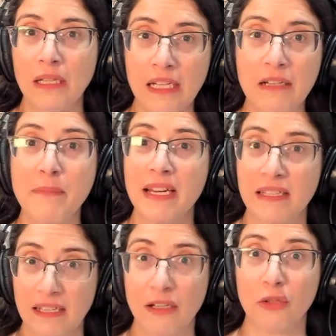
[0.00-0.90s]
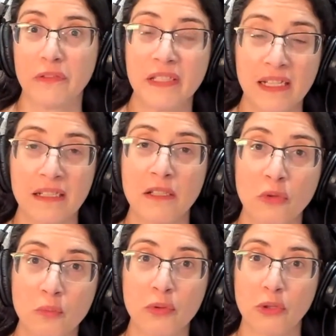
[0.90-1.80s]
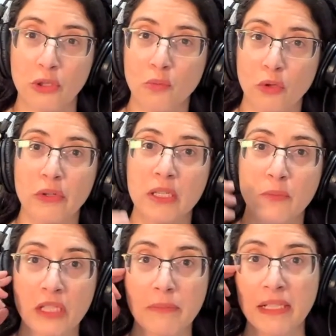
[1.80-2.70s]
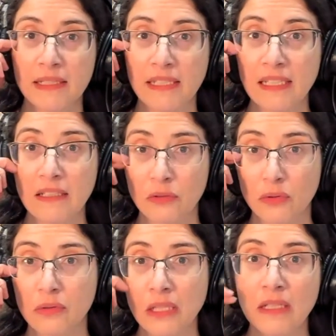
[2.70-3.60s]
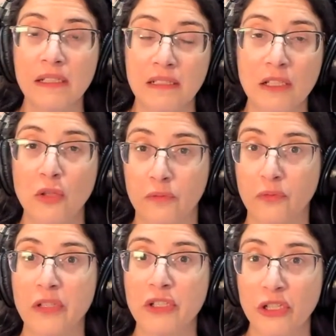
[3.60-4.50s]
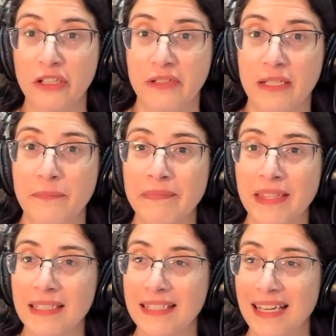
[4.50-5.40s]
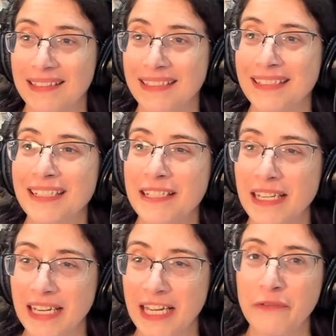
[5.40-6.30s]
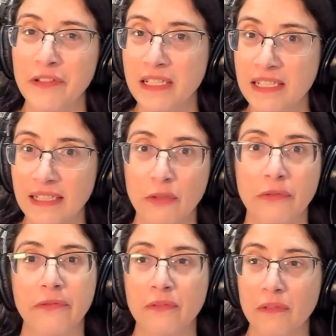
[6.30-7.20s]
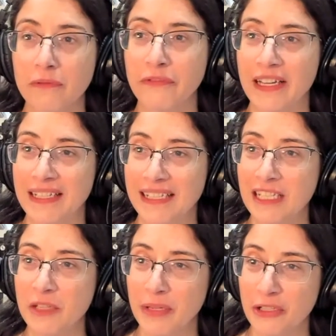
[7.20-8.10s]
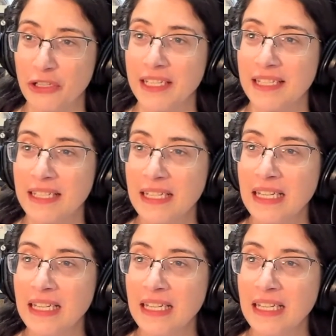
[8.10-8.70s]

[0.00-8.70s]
it makes a lot of sense to push more responsibility into the software engineers that they have instead of finding specialists.